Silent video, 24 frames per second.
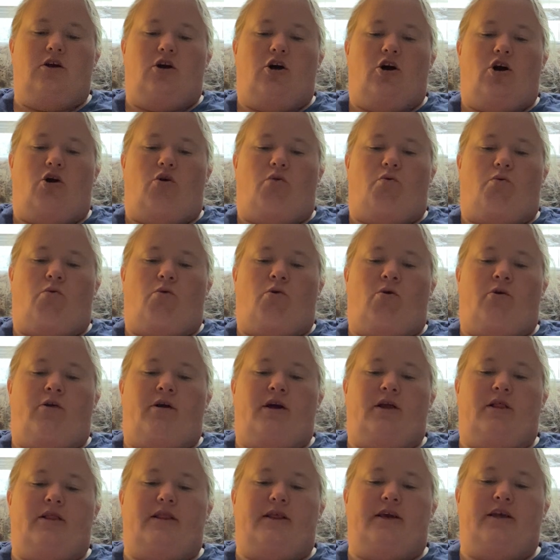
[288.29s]

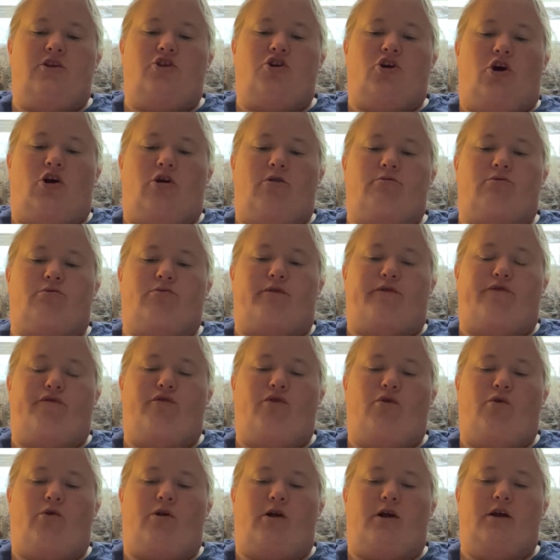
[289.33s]
Aurora linked arms with
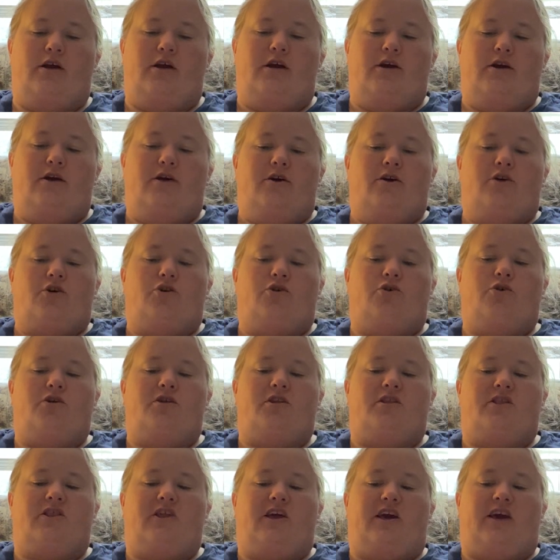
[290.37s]
Flora.
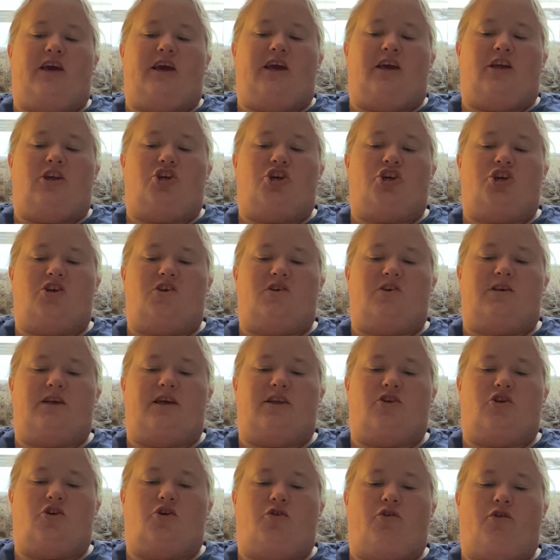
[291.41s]
Good thinking, she
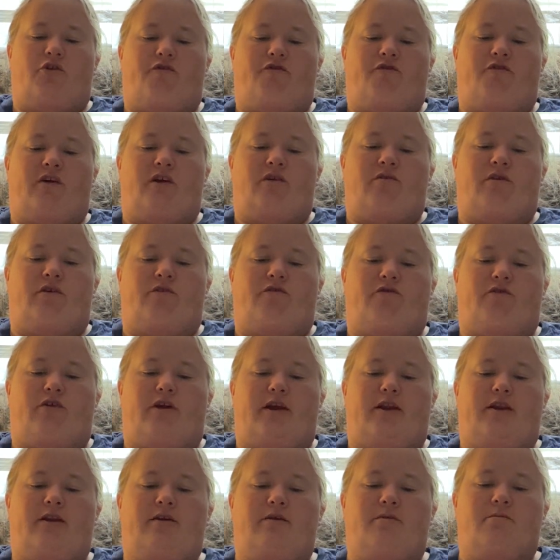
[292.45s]
said to her fairy
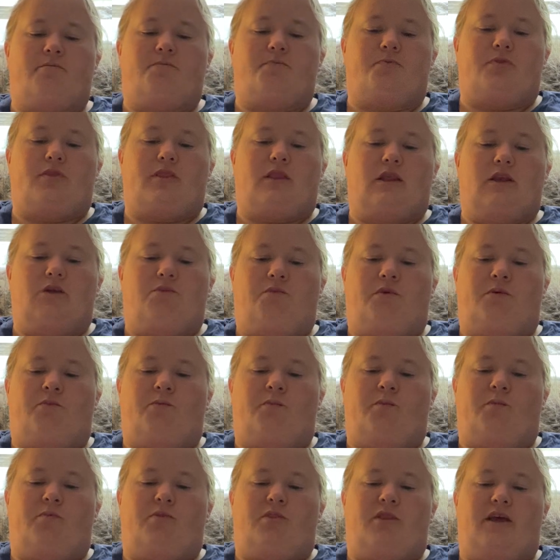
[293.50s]
friend.
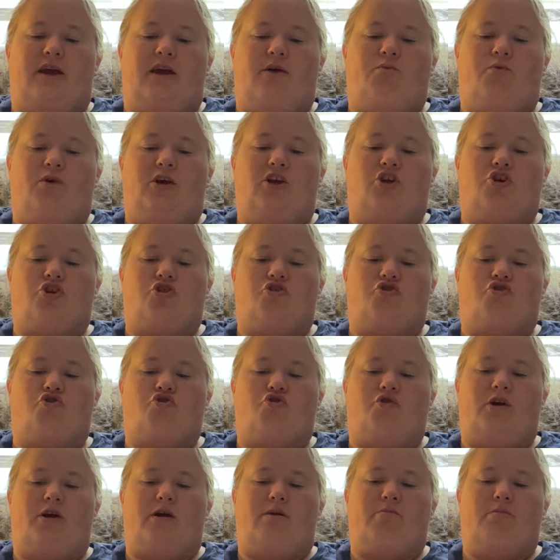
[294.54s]
When they reached the
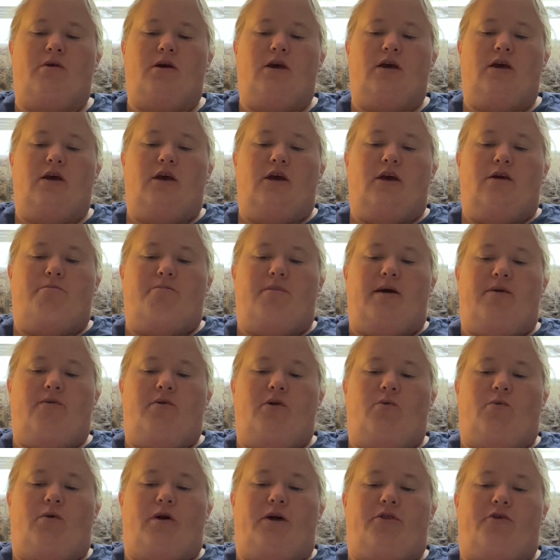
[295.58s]
stream,
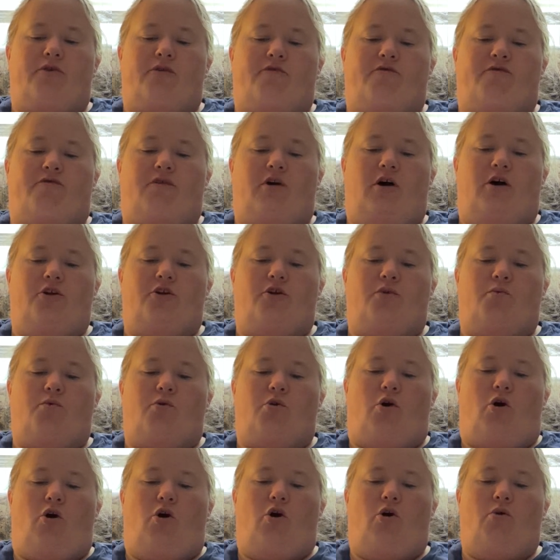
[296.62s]
Merryweather and Fauna
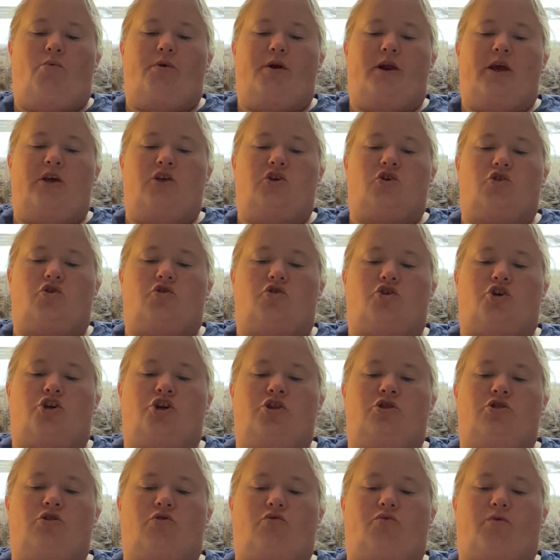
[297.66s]
were already
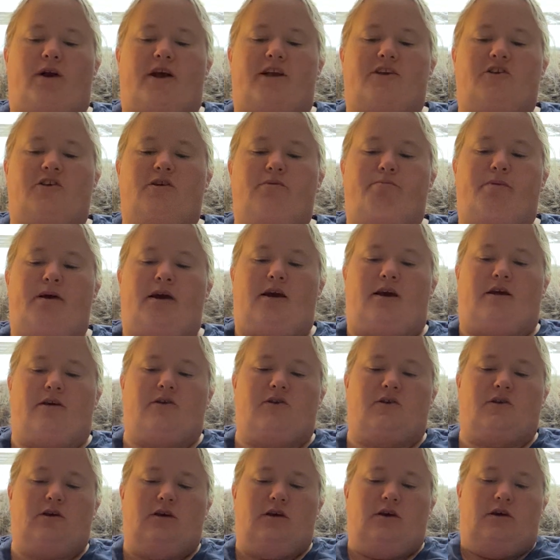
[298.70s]
searching the grassy
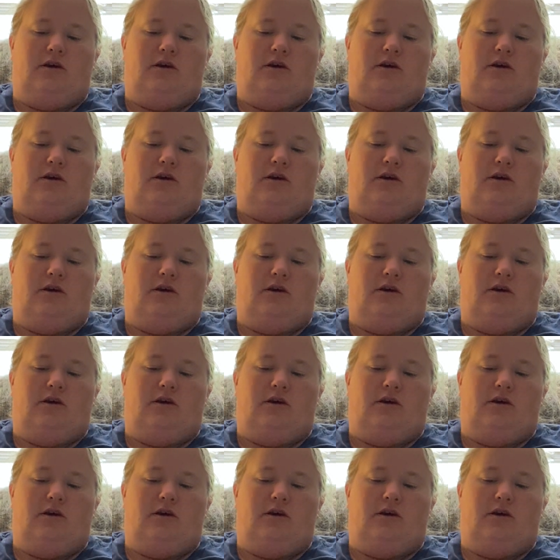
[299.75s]
banks.